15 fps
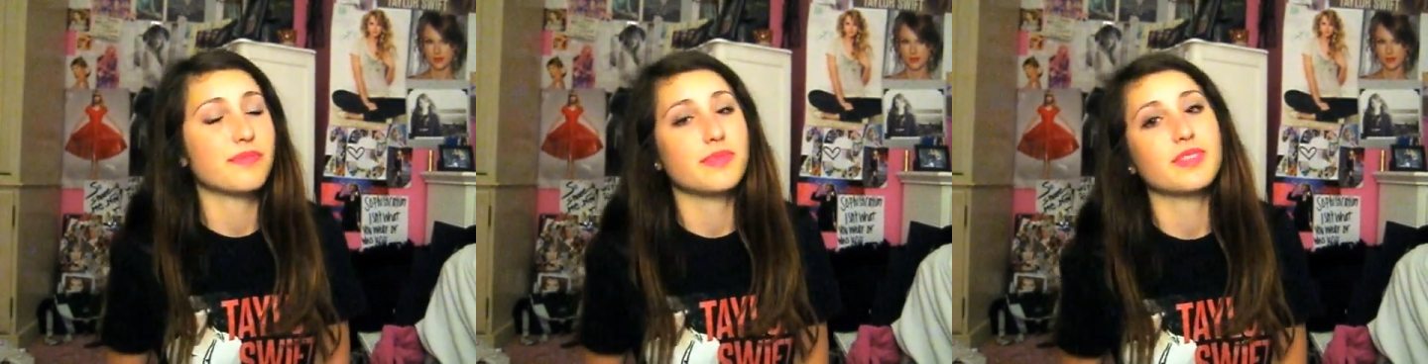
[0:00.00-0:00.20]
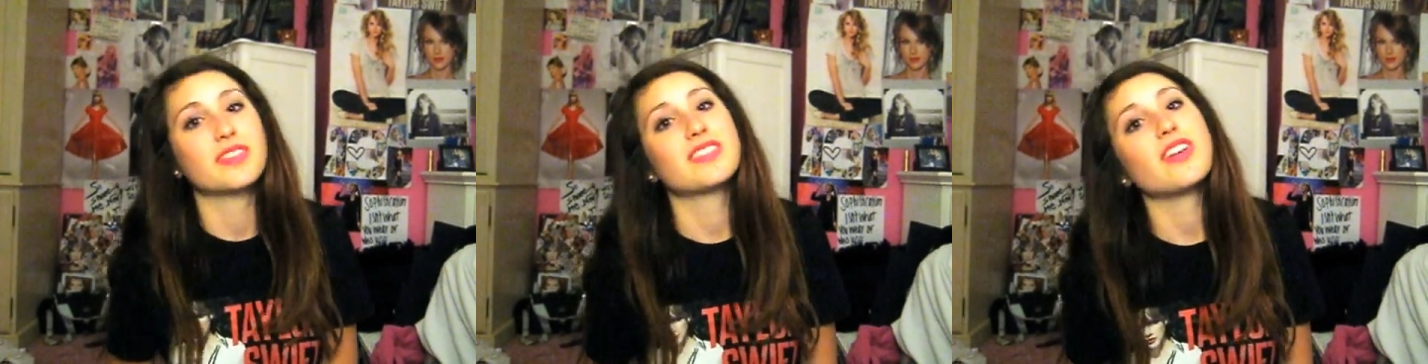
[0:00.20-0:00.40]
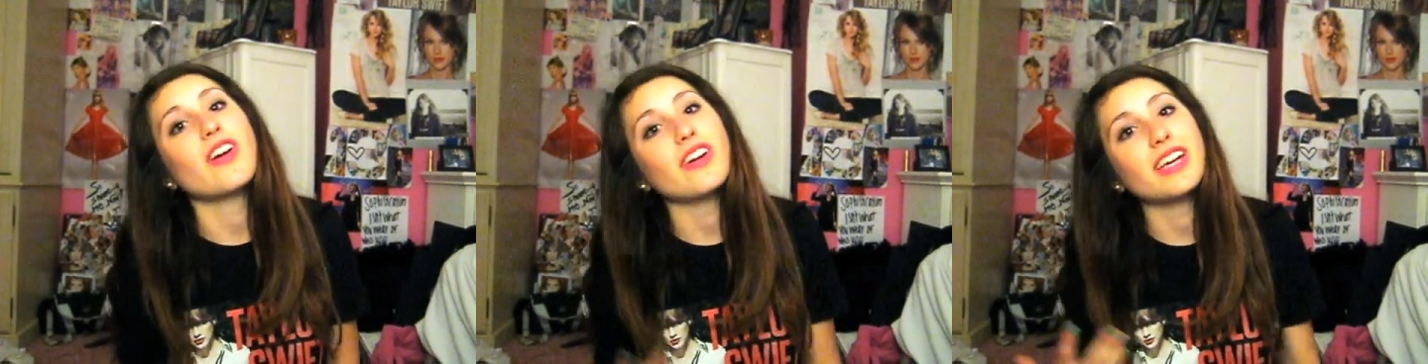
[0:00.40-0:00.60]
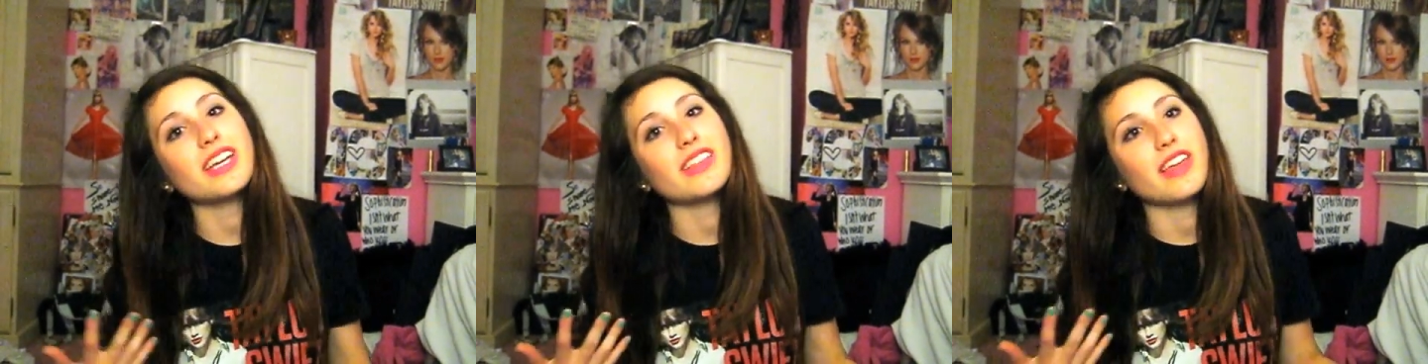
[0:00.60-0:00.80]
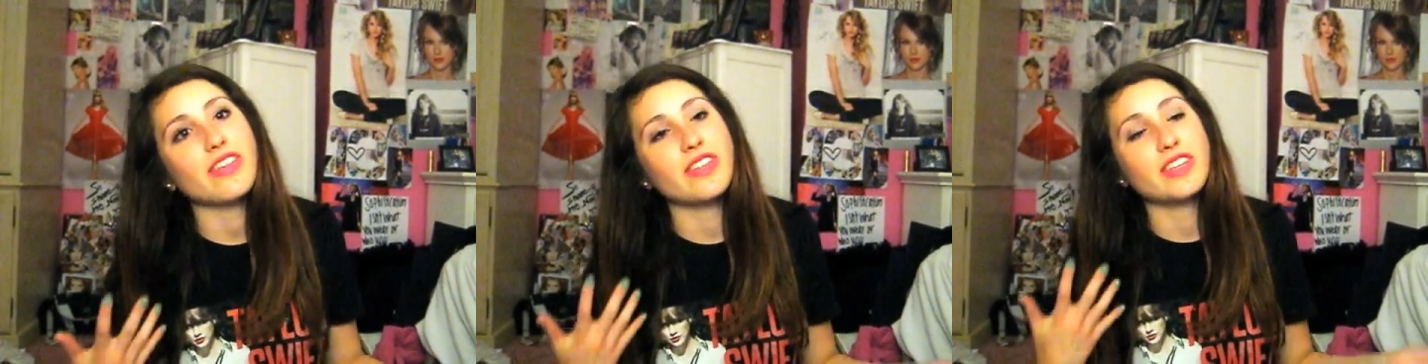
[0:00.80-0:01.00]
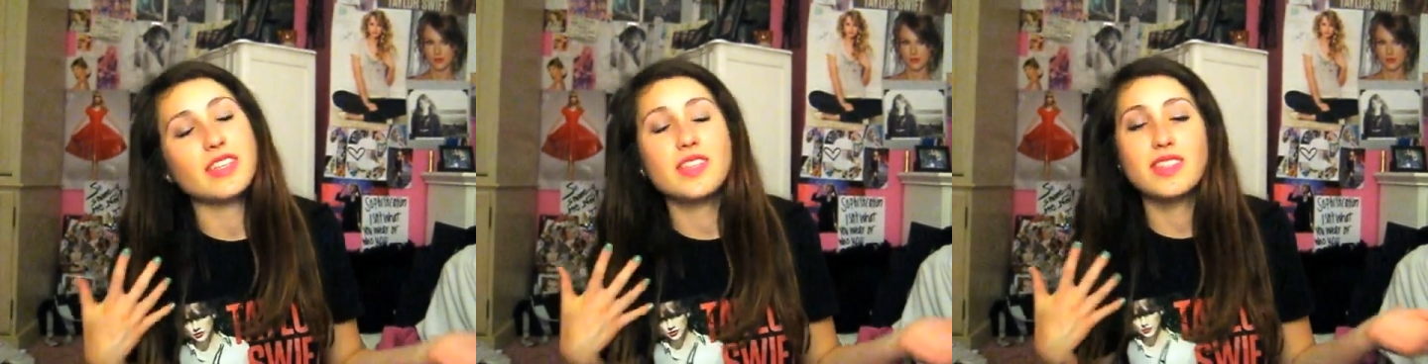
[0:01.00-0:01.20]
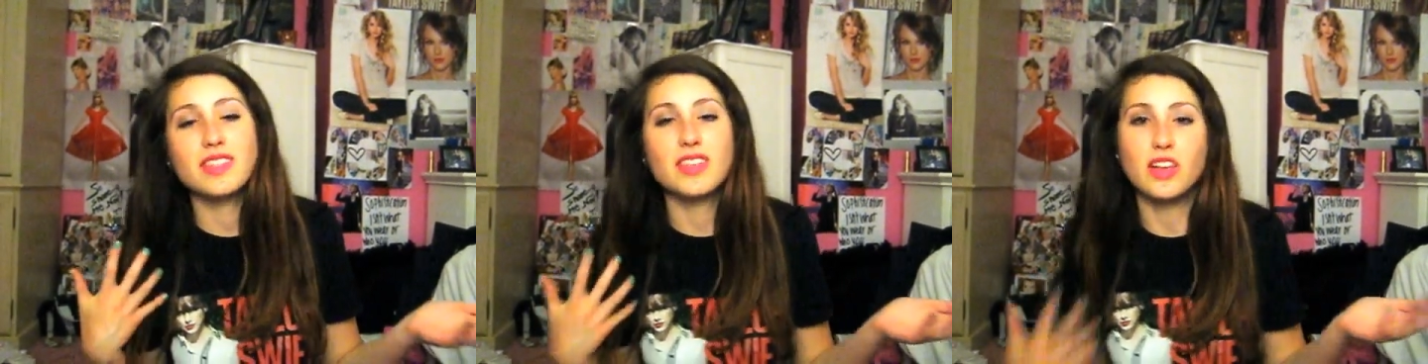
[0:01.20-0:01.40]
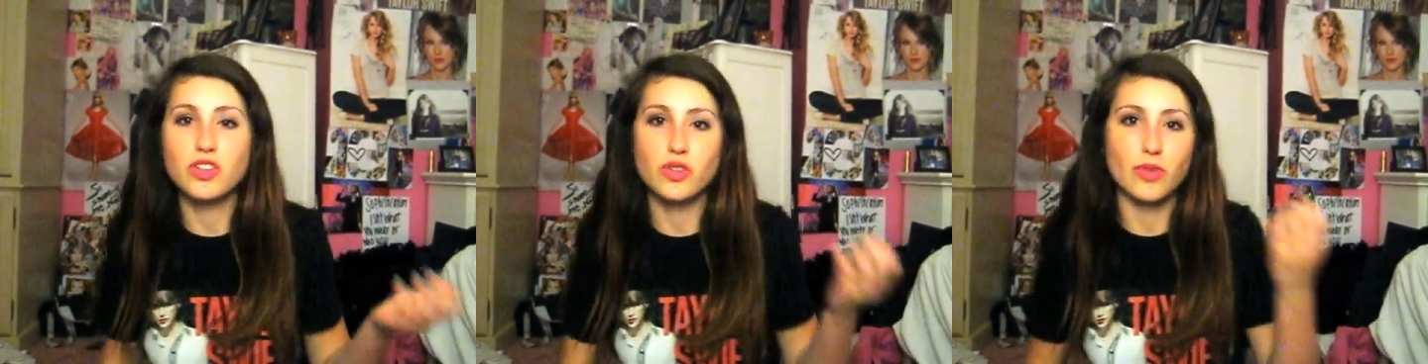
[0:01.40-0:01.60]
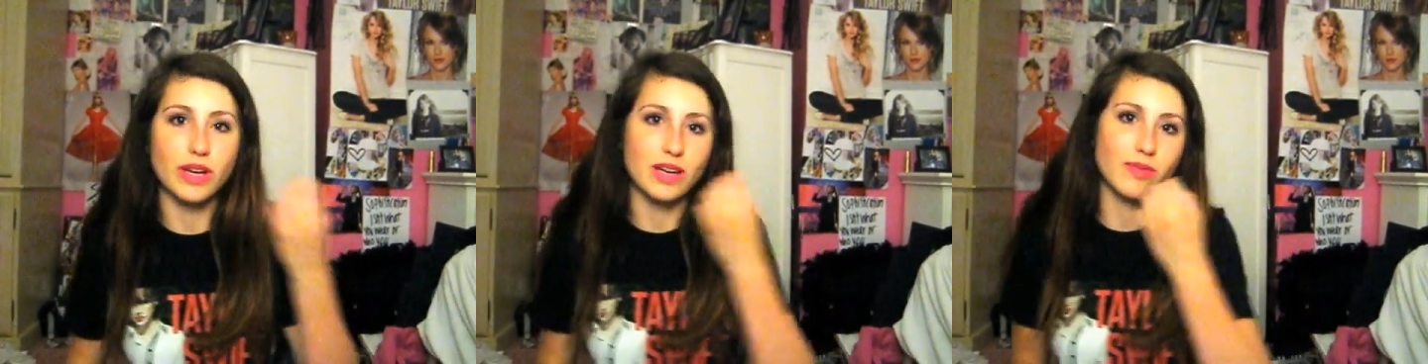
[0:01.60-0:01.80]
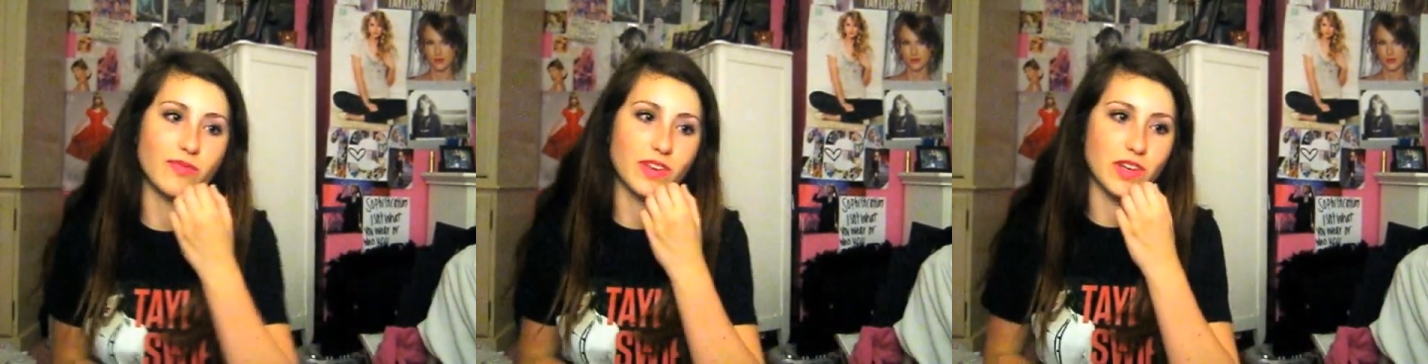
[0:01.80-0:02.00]
Sorry that this is such a
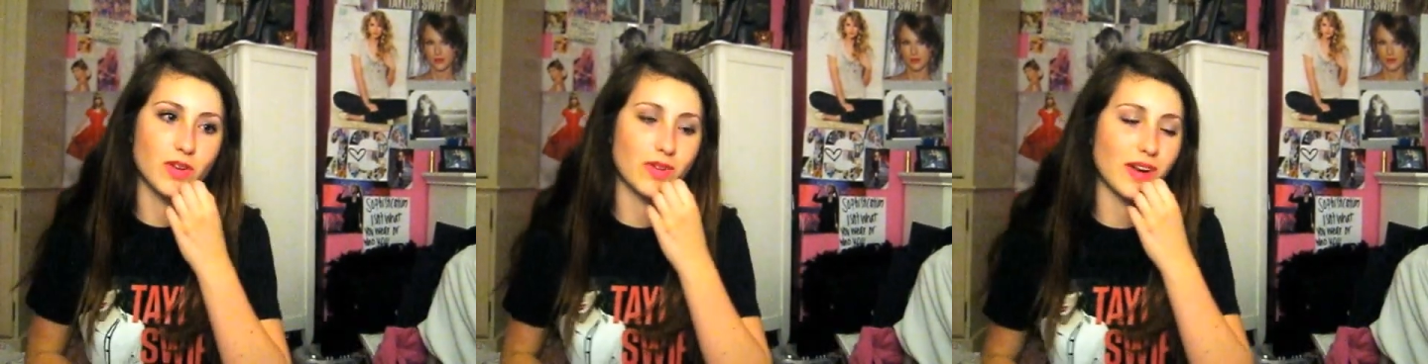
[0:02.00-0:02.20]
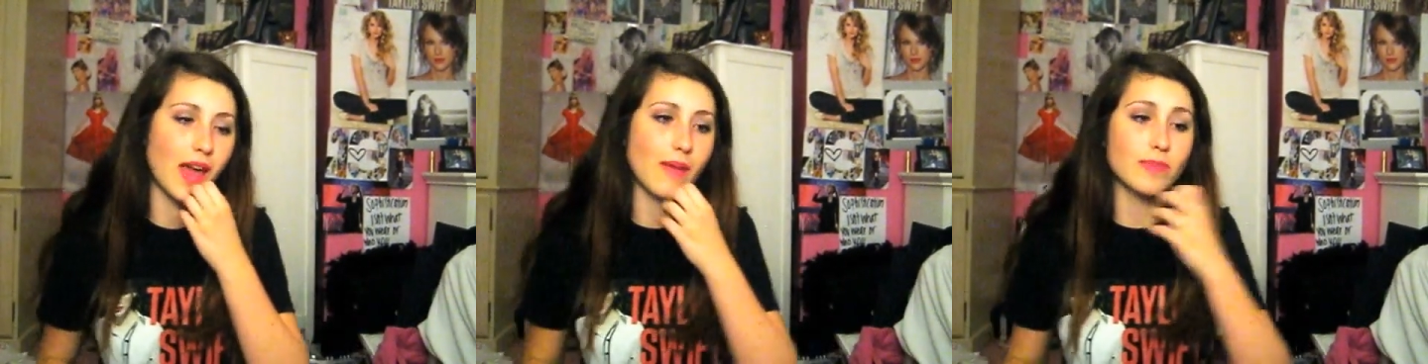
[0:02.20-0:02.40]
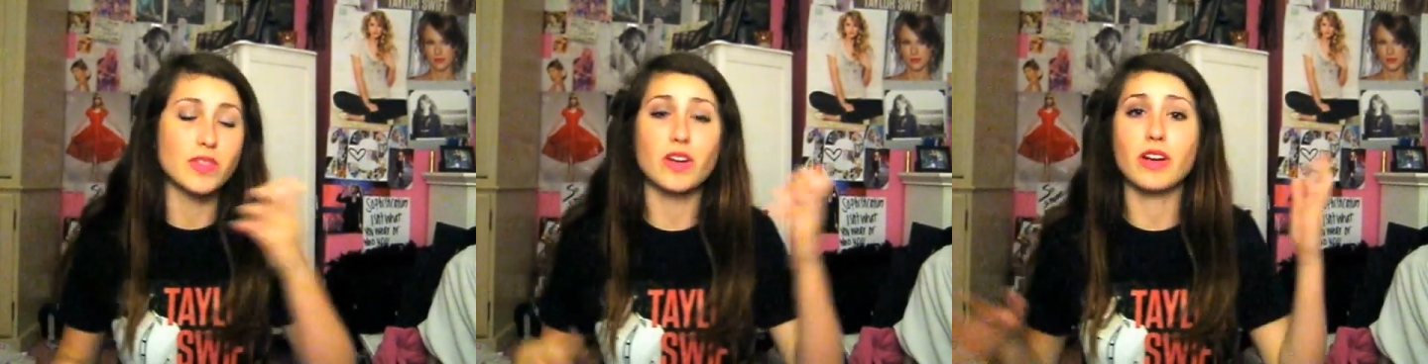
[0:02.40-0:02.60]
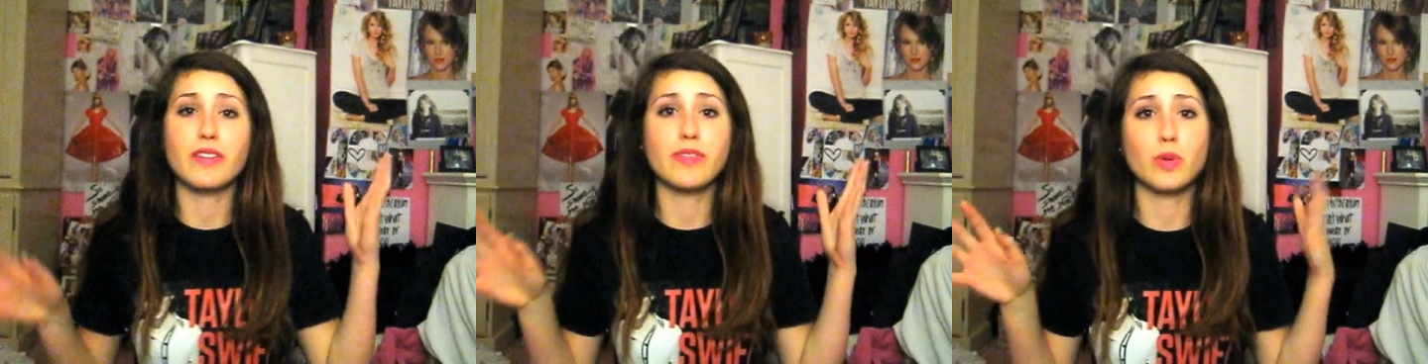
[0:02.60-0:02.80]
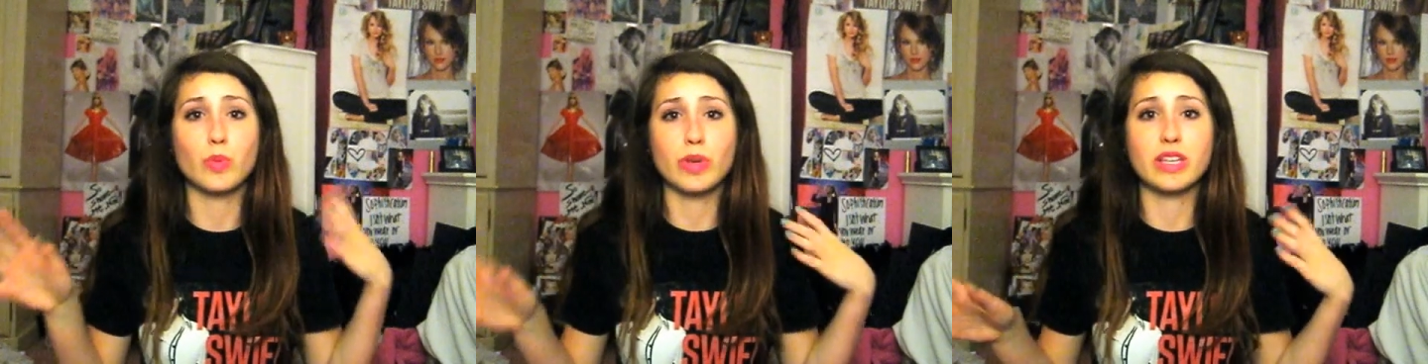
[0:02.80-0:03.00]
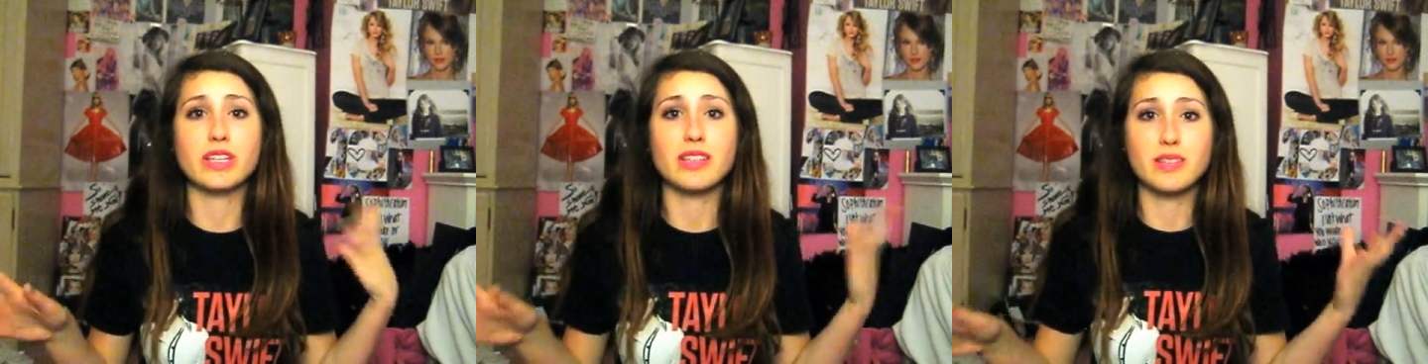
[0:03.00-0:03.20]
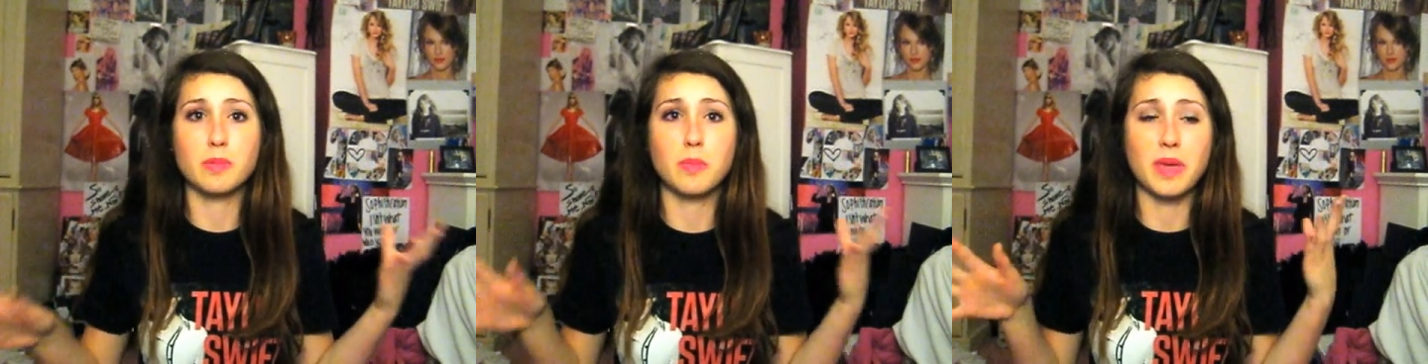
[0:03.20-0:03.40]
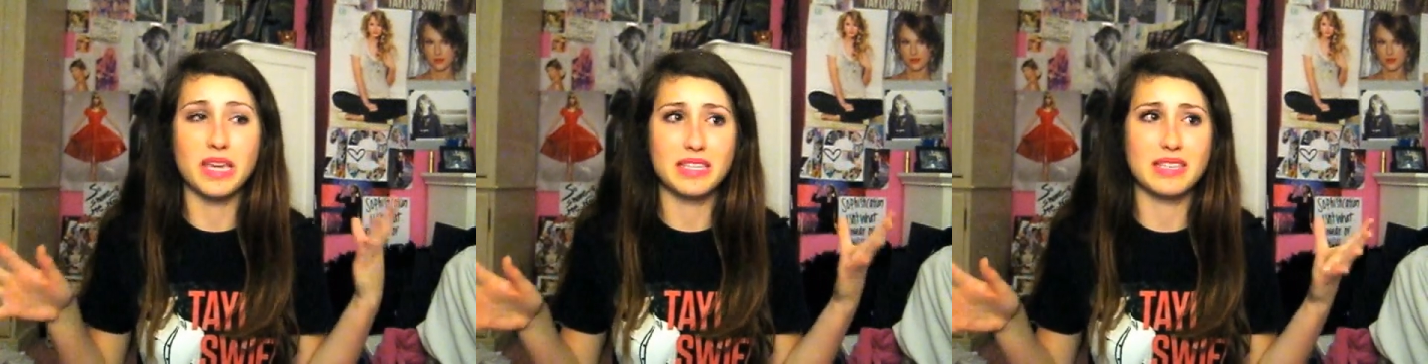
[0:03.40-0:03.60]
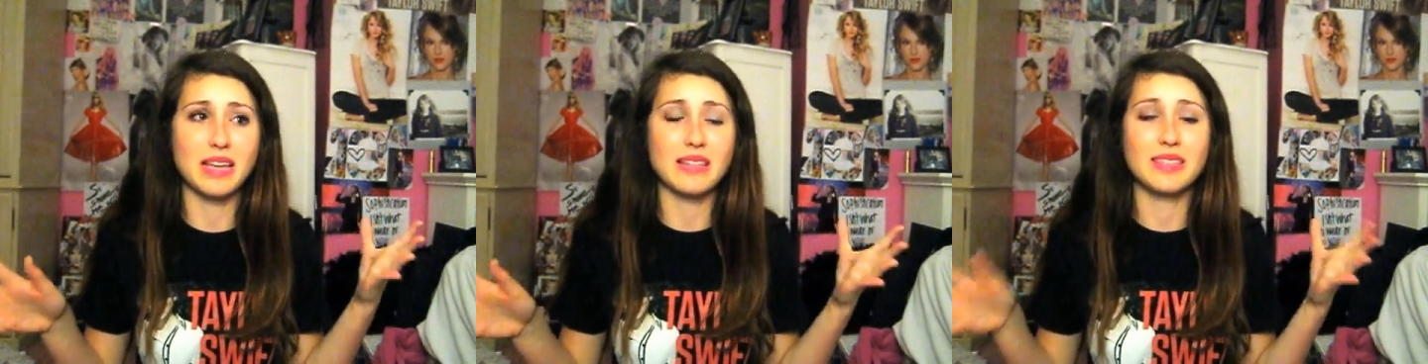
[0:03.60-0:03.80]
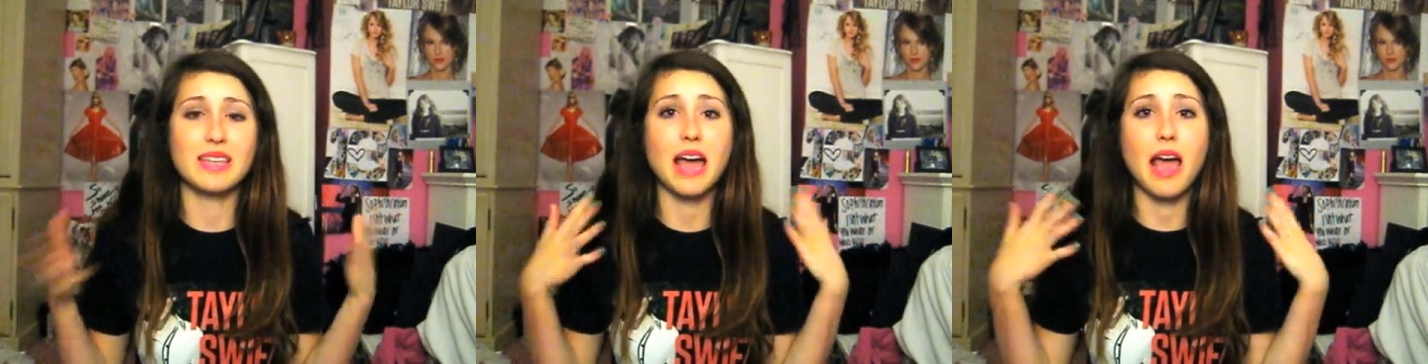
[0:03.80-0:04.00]
random video, and I'm sorry if it really doesn't make
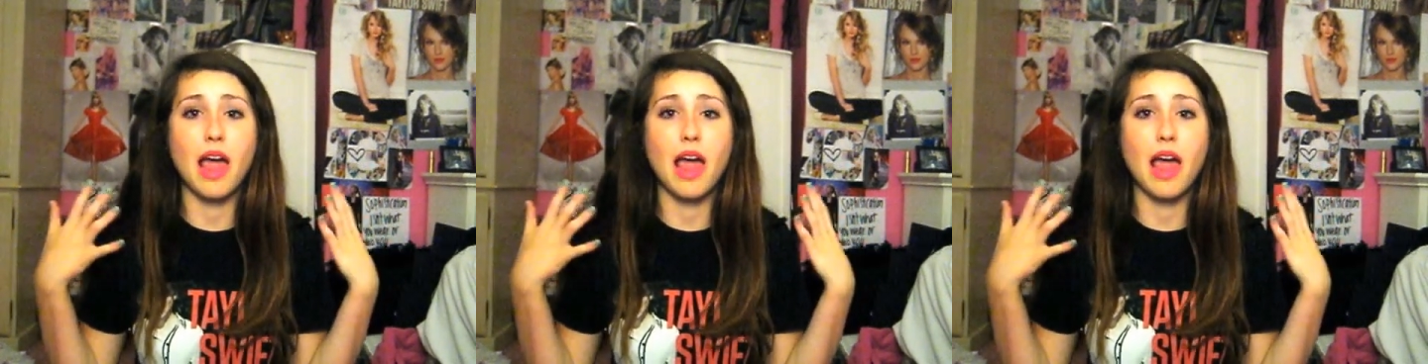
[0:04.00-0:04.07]
sense.